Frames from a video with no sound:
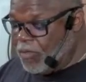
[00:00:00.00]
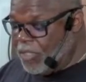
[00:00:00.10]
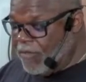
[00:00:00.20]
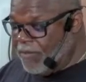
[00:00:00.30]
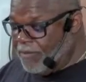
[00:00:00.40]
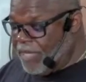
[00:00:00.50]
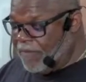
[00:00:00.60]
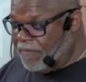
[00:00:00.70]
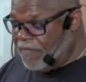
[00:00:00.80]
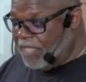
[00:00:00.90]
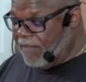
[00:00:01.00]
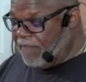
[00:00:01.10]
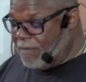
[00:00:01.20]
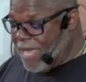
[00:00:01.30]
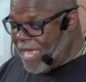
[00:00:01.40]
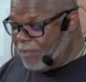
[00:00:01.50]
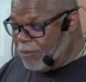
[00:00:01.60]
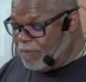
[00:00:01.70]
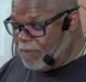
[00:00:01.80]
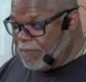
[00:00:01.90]
to give him better footing for
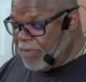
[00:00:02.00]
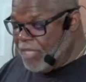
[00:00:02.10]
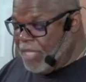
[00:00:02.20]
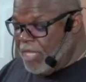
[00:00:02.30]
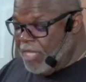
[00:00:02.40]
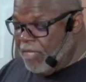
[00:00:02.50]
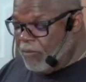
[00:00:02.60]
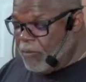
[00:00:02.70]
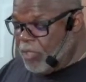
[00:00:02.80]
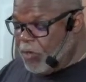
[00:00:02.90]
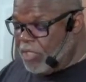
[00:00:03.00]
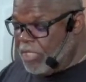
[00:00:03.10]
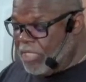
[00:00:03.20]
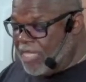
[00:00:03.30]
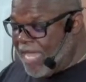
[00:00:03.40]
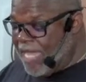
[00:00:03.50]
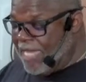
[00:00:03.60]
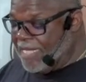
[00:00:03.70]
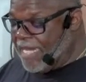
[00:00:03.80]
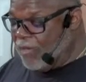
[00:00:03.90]
battle. And if we're going to
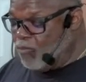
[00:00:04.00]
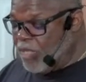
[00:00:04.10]
stand and